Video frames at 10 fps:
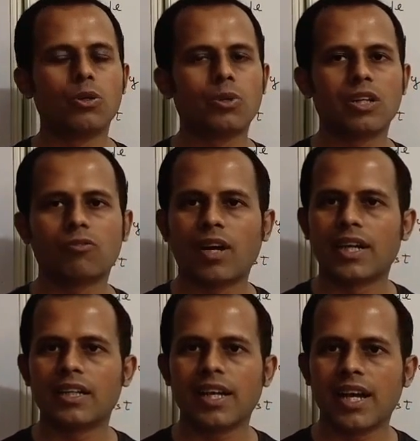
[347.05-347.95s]
or you can
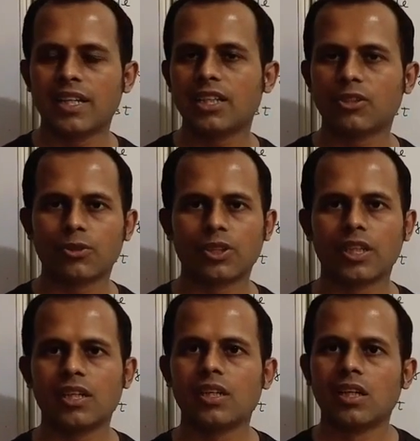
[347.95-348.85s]
find any
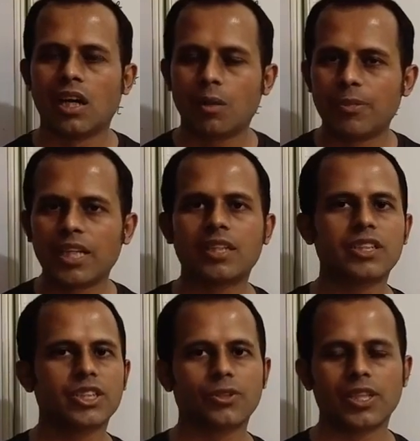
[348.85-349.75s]
tutorial, a
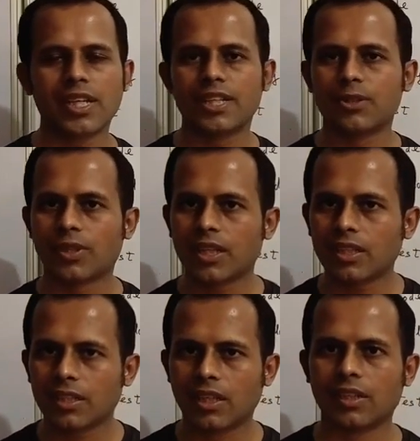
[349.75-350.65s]
beginner tutorial and you
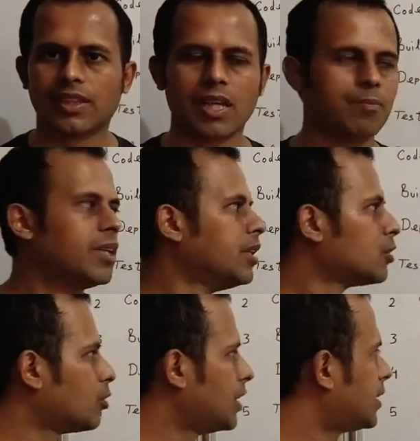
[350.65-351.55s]
can learn them.
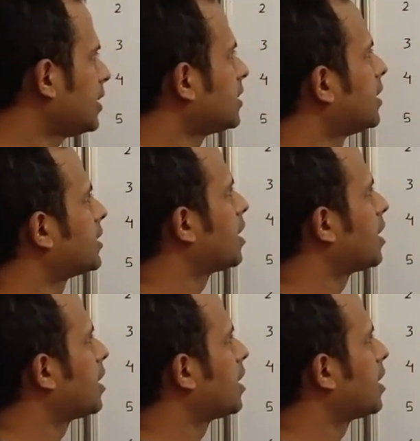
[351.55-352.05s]
So this is